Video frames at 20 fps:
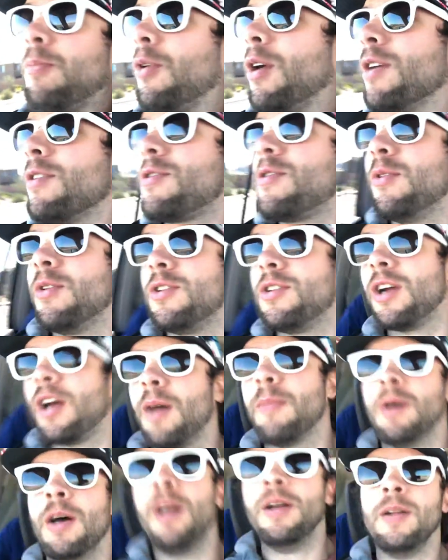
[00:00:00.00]
prayers to a
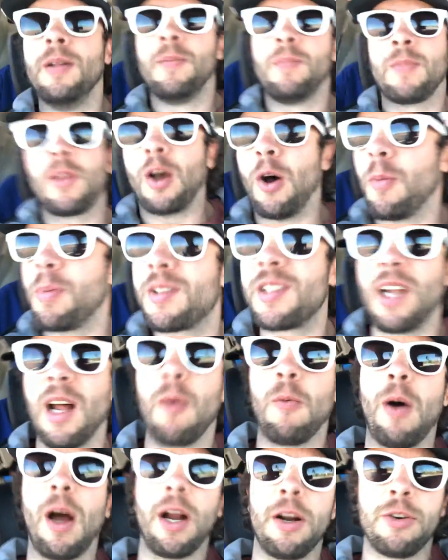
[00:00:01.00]
job. I hope it's
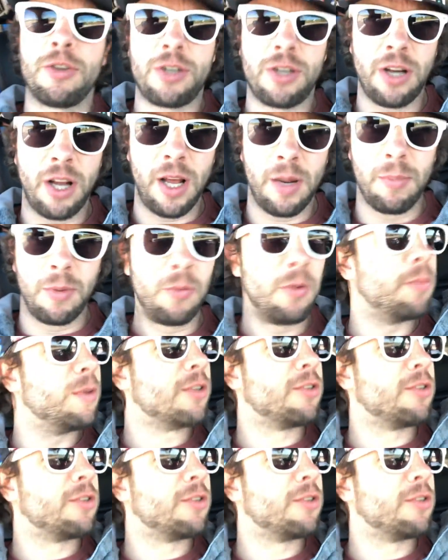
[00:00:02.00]
not wired shut, but we'll be